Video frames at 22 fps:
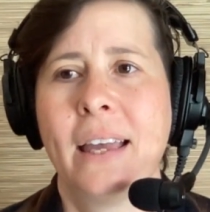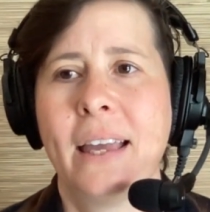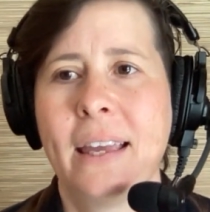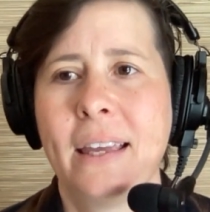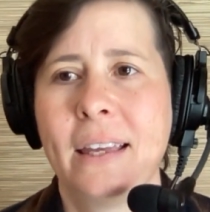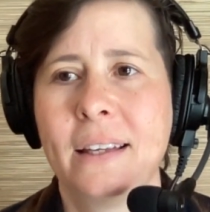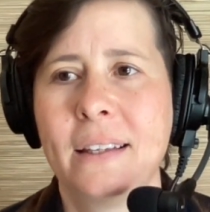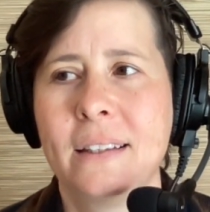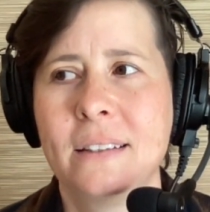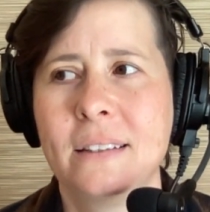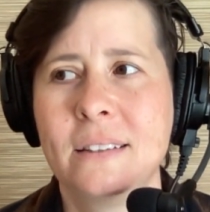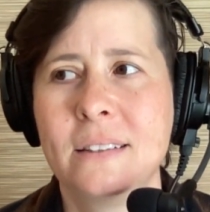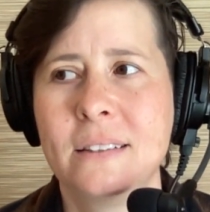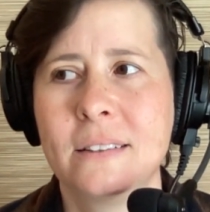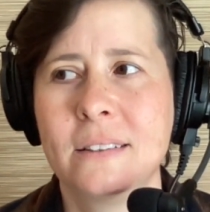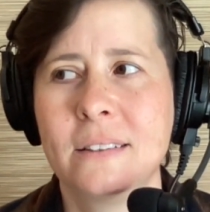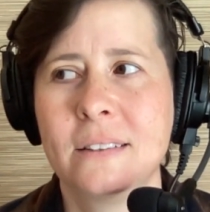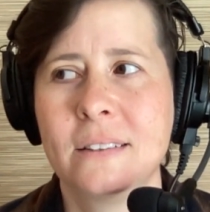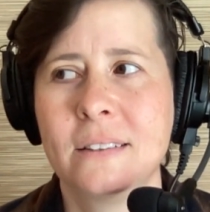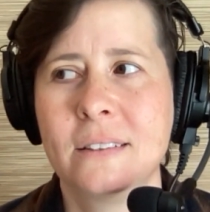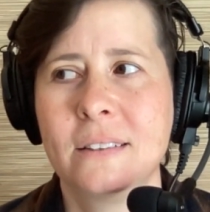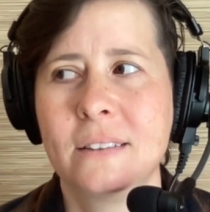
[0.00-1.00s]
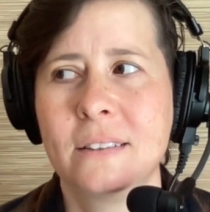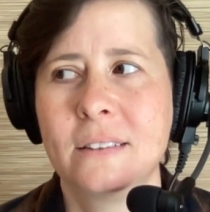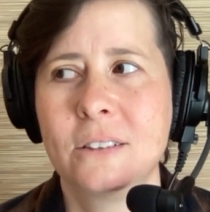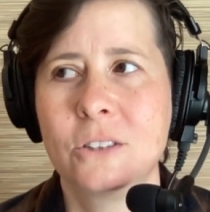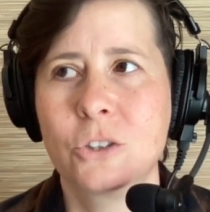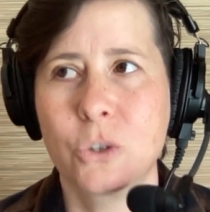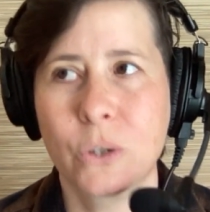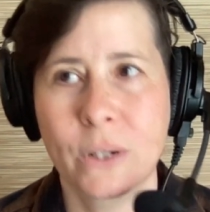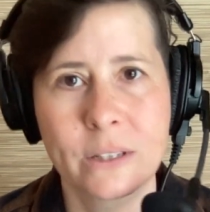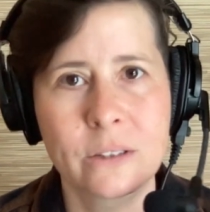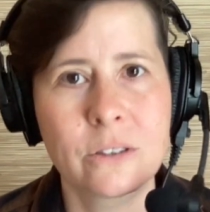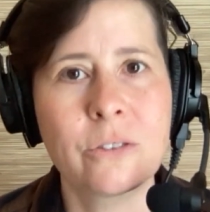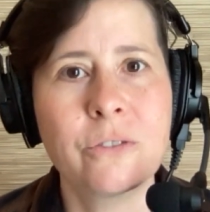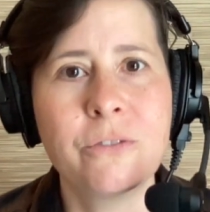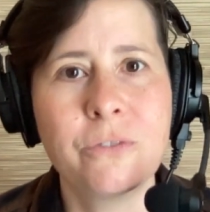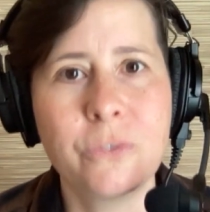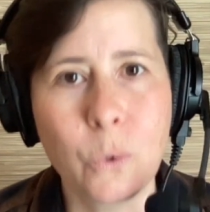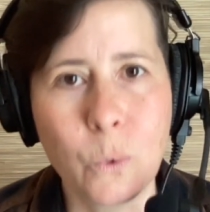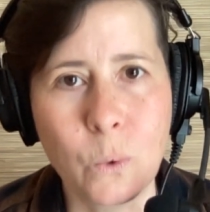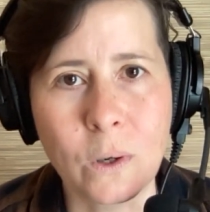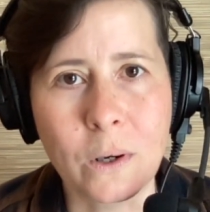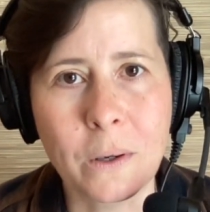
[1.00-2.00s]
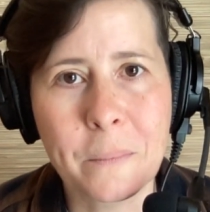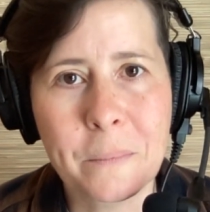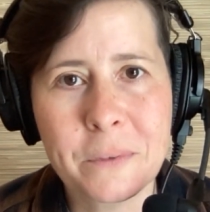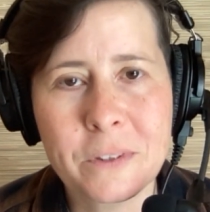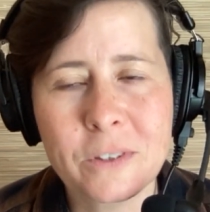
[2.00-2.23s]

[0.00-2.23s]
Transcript: And transform.